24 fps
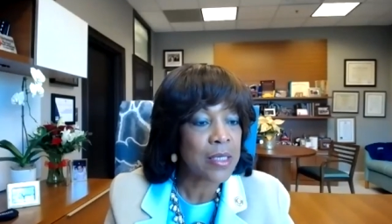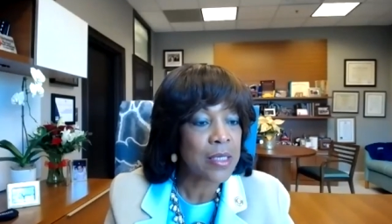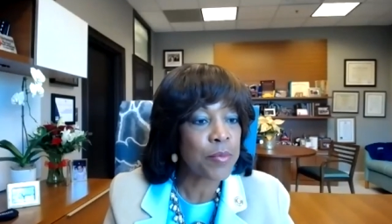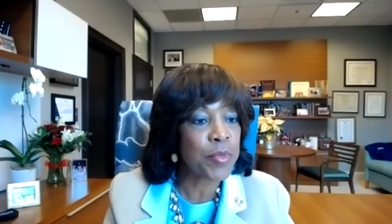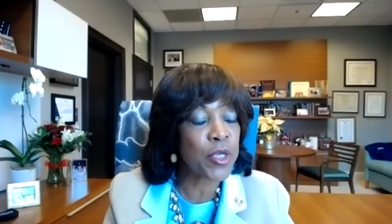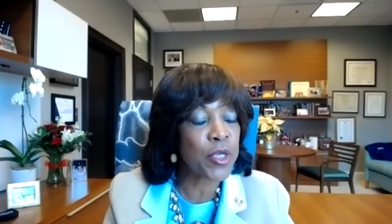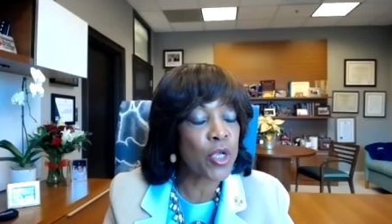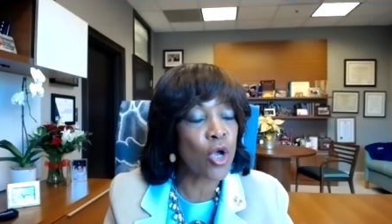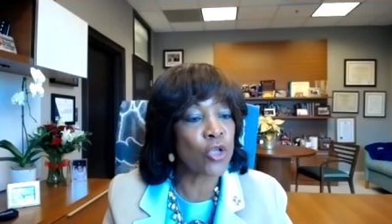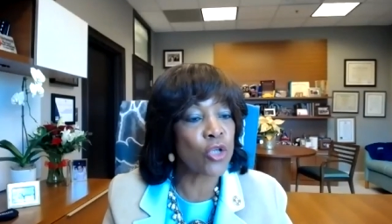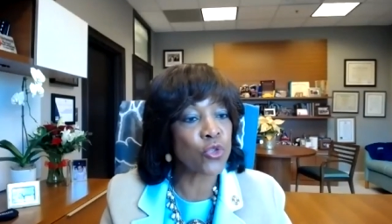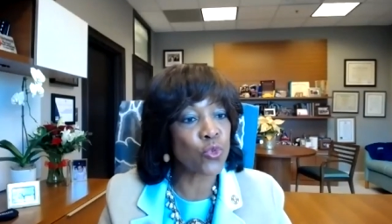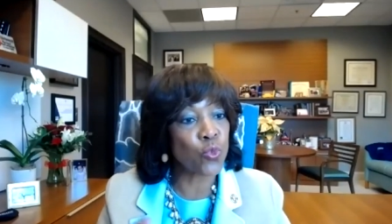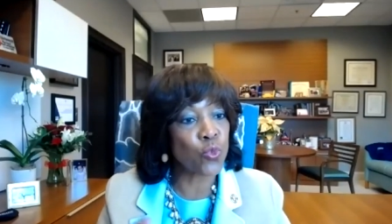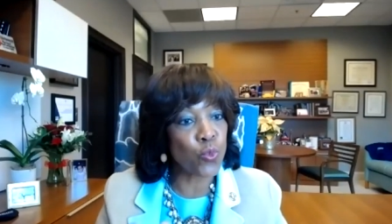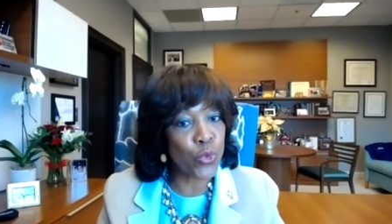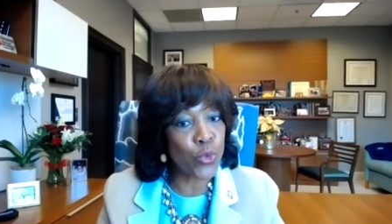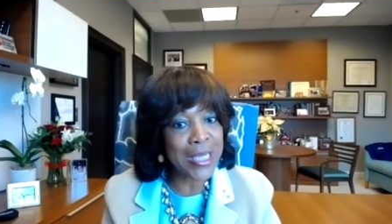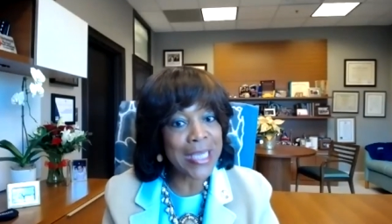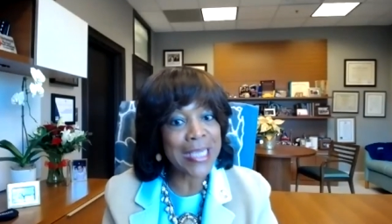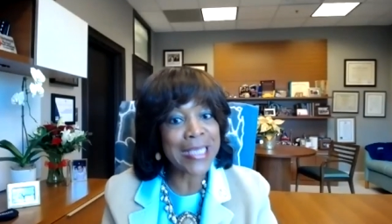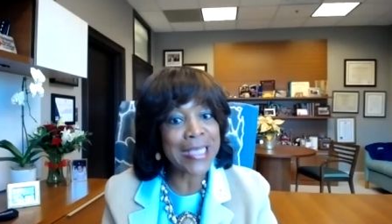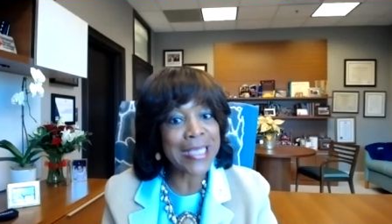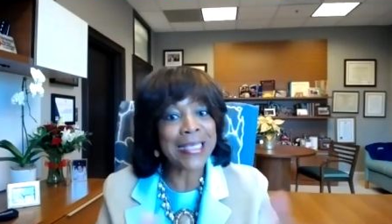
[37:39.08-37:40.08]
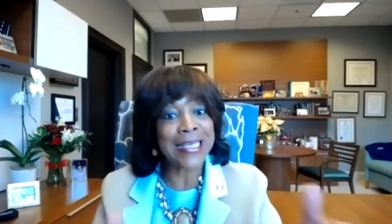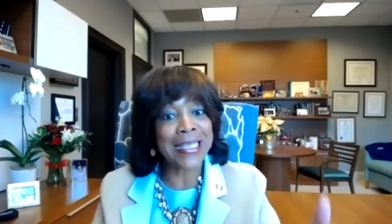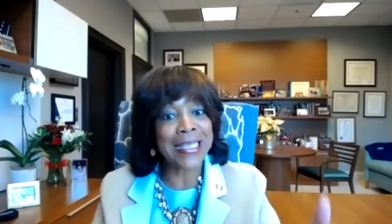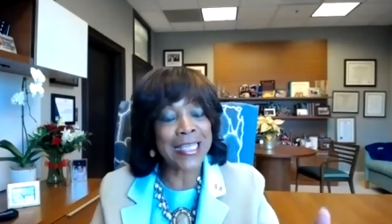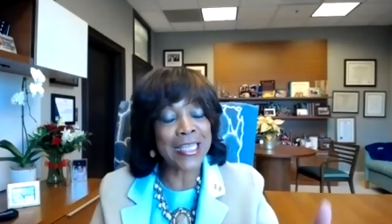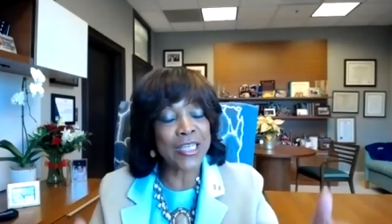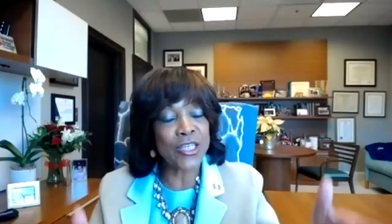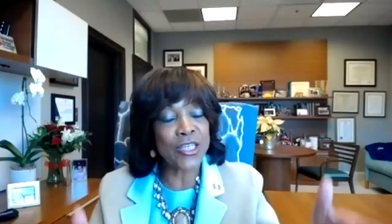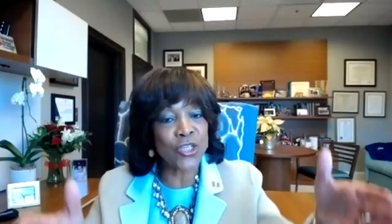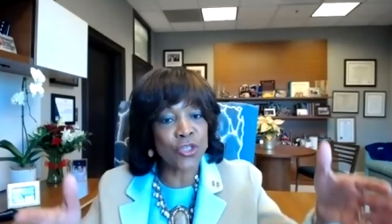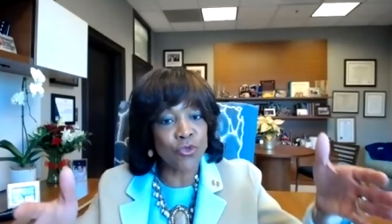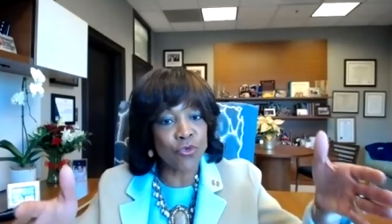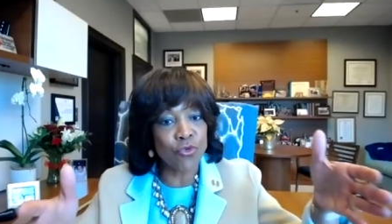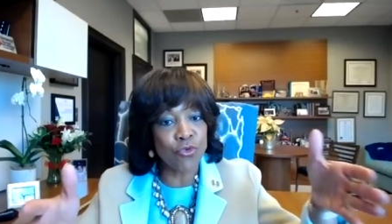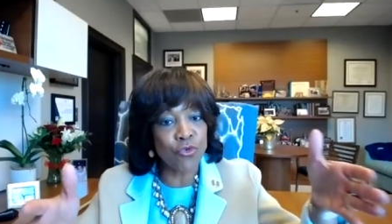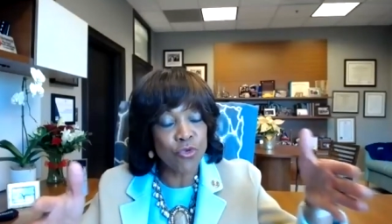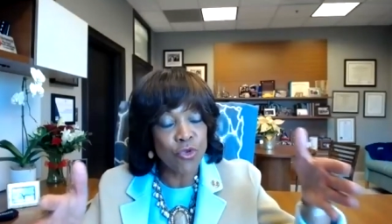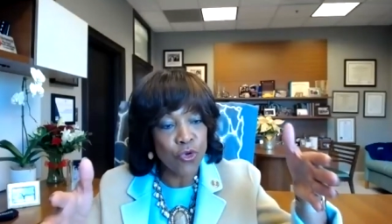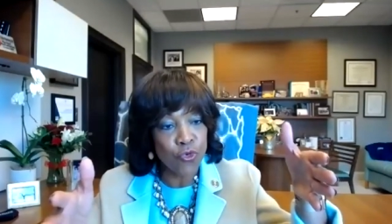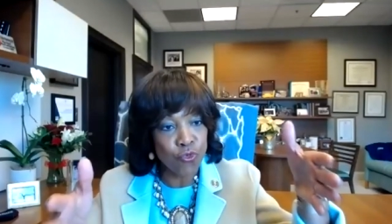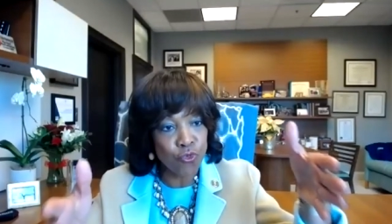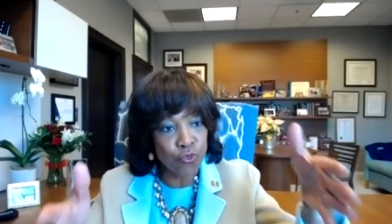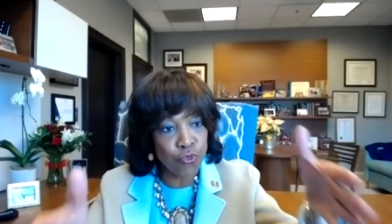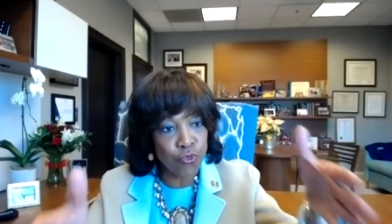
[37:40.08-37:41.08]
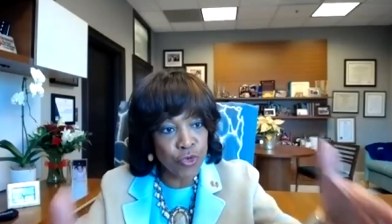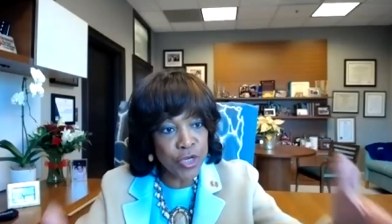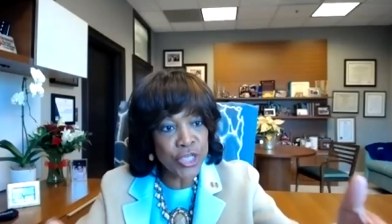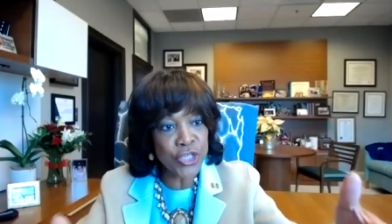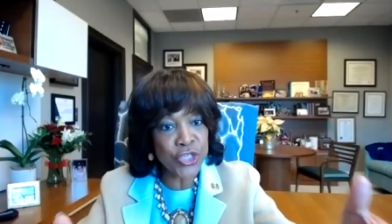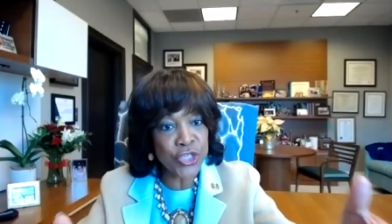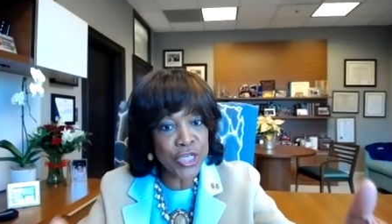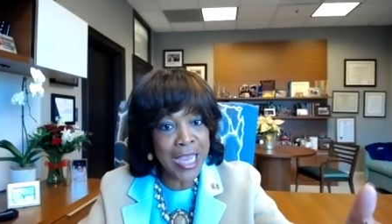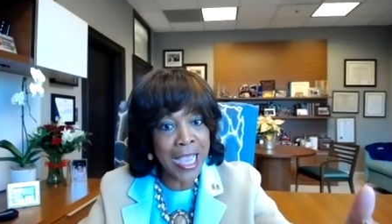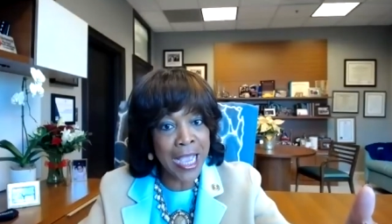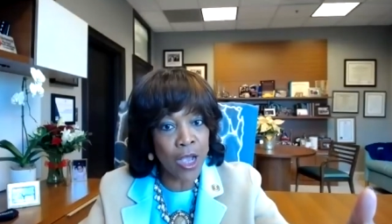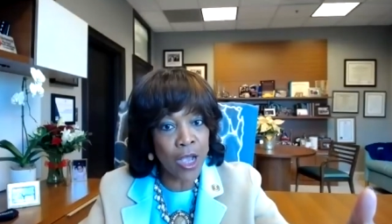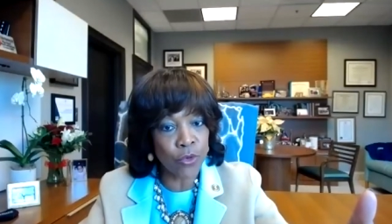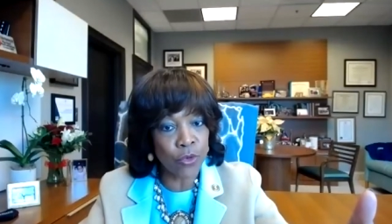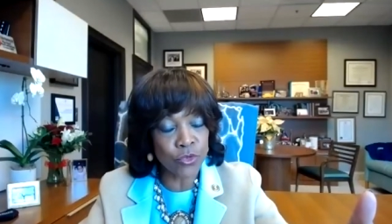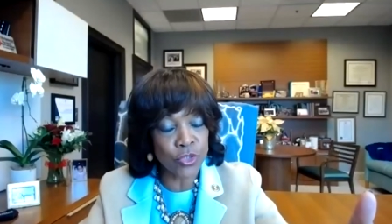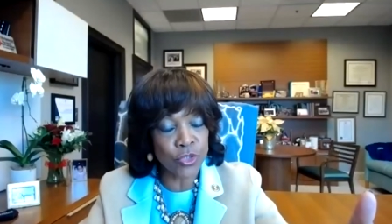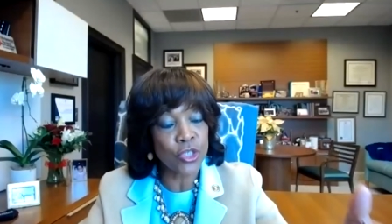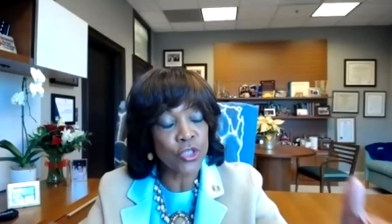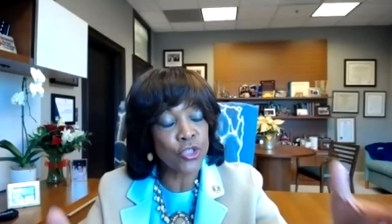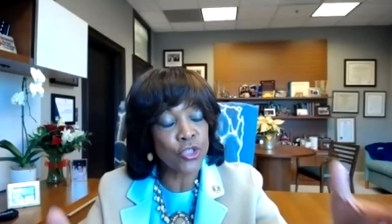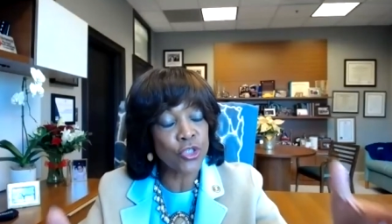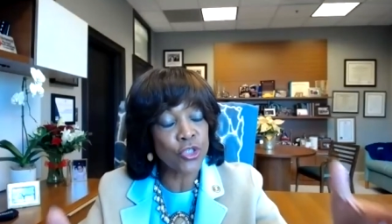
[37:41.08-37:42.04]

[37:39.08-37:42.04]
because we need to reach out